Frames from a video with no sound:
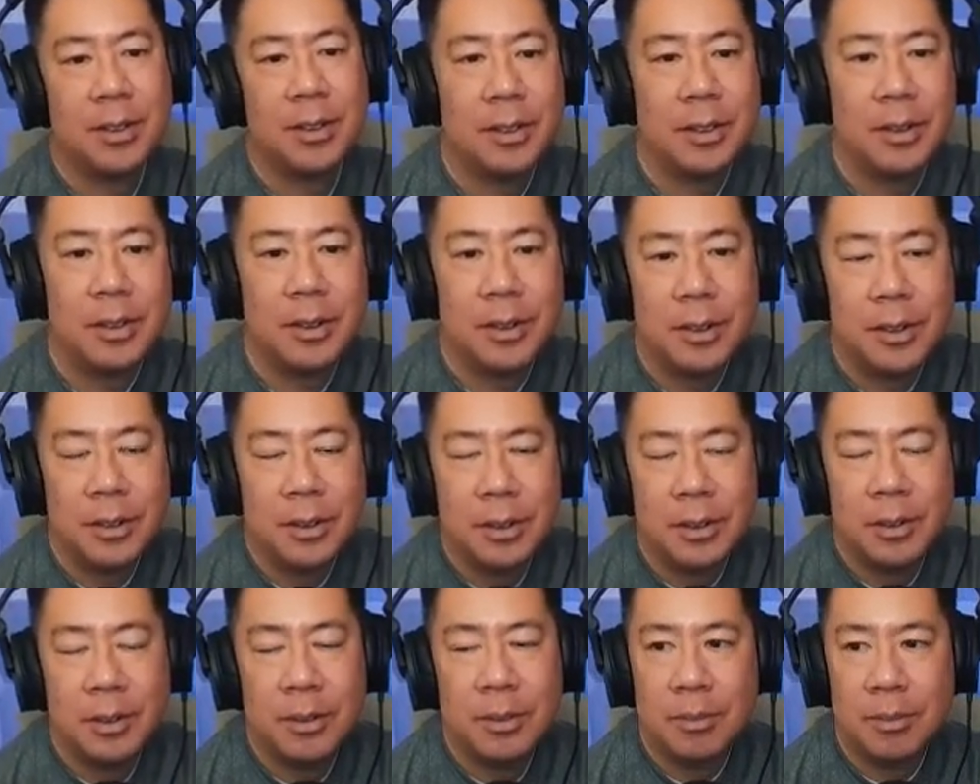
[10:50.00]

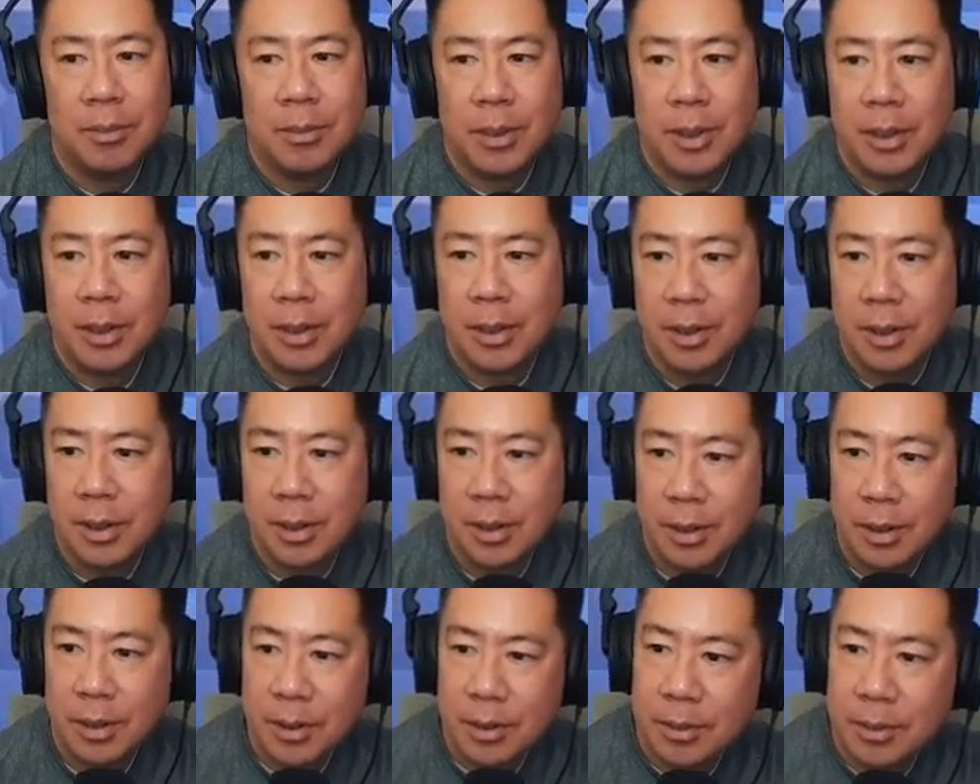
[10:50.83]

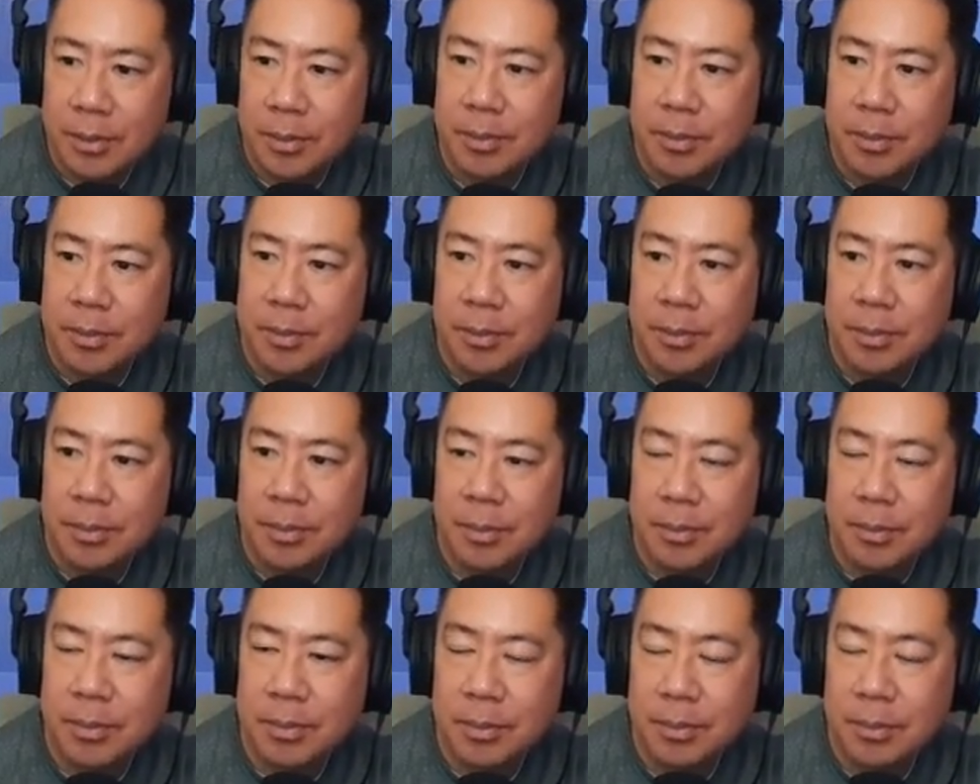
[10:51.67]

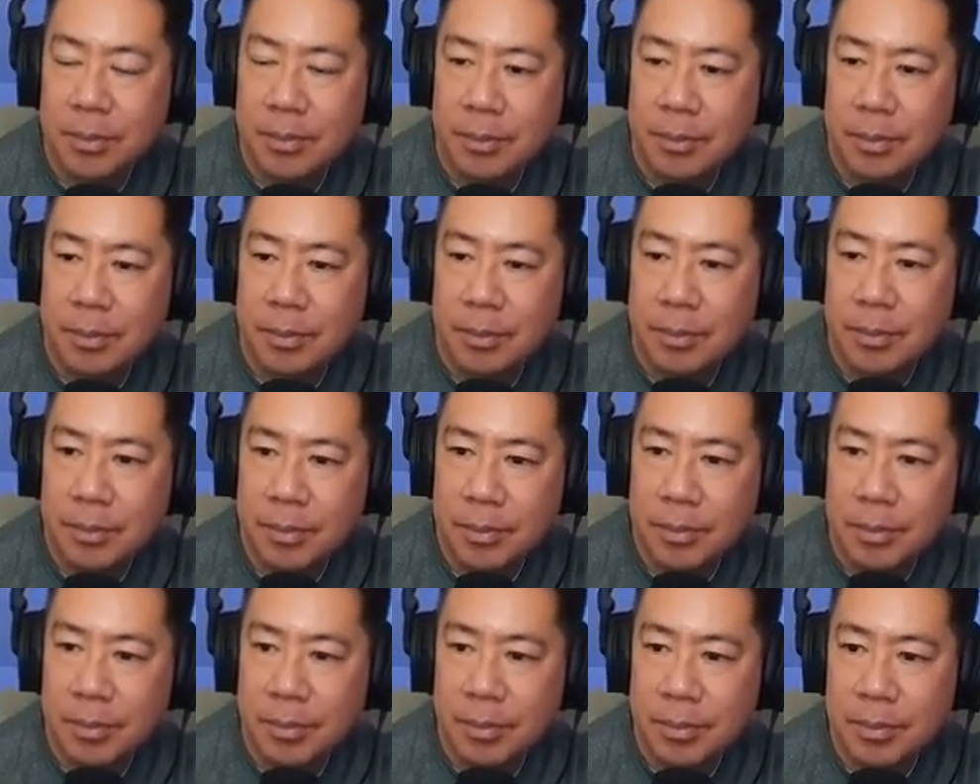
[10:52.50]

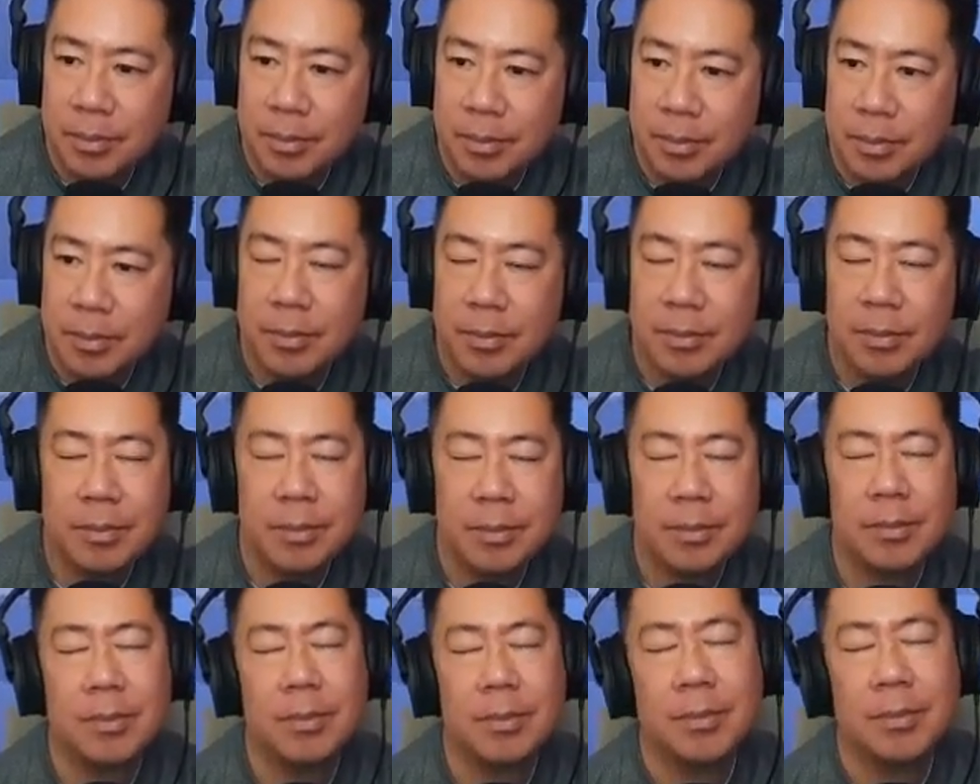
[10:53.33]

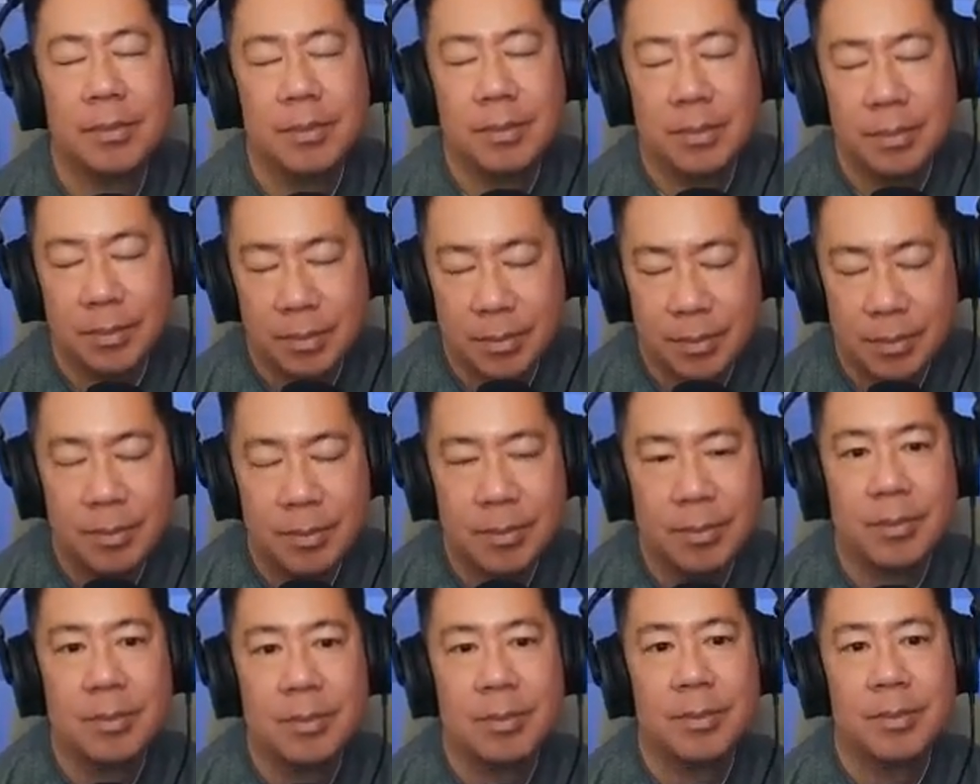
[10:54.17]

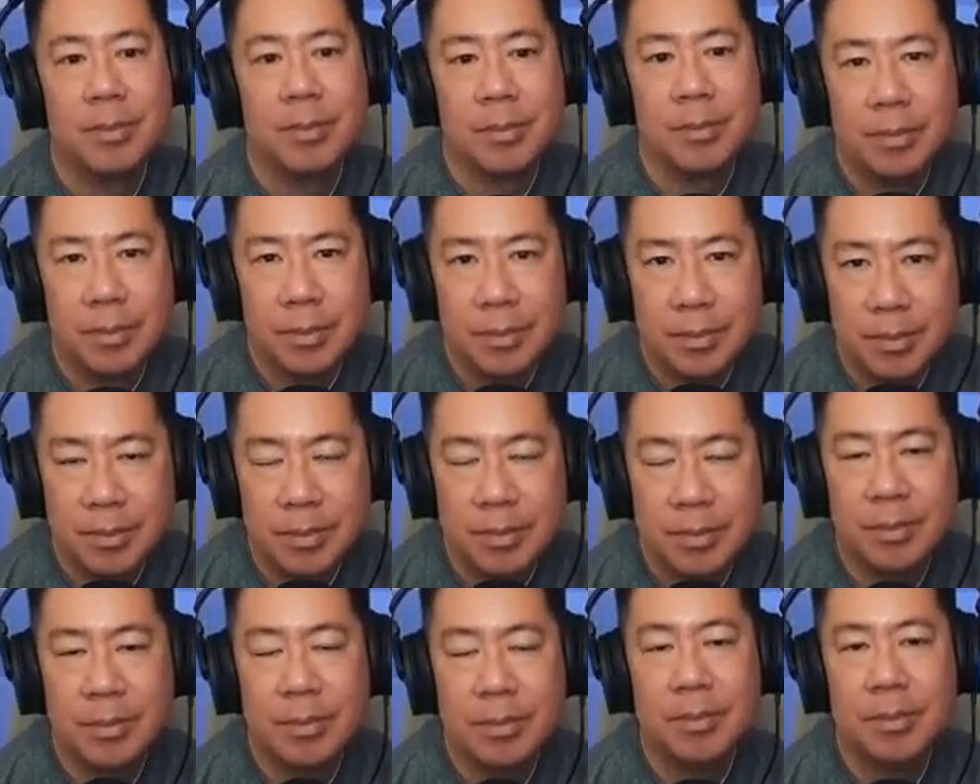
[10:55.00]

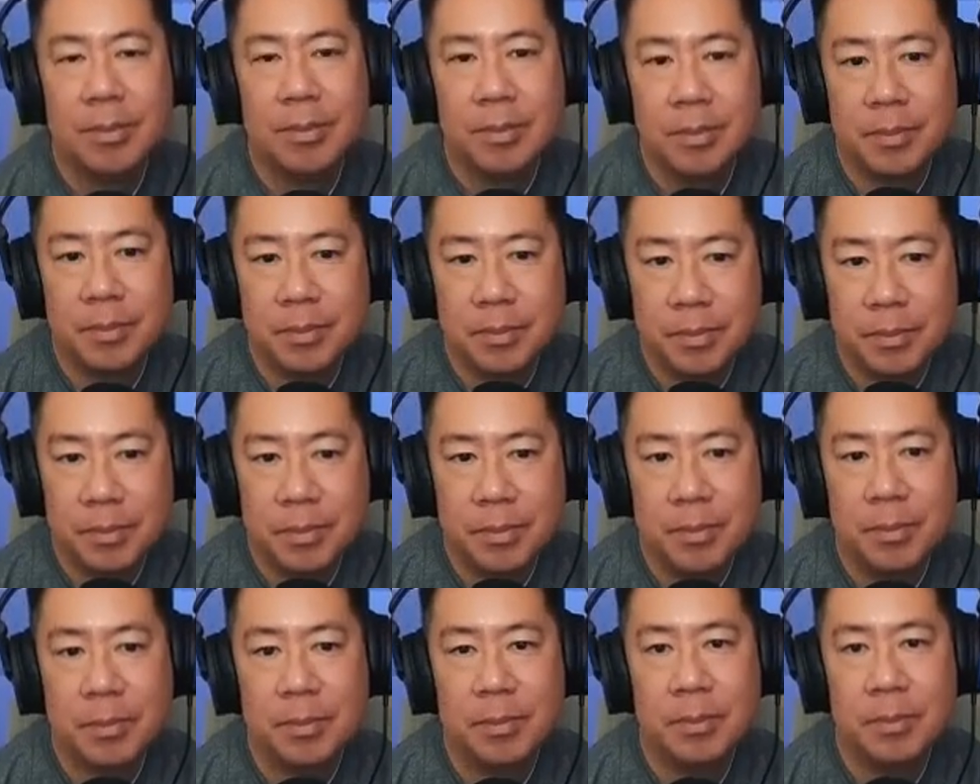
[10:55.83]
(not speaking)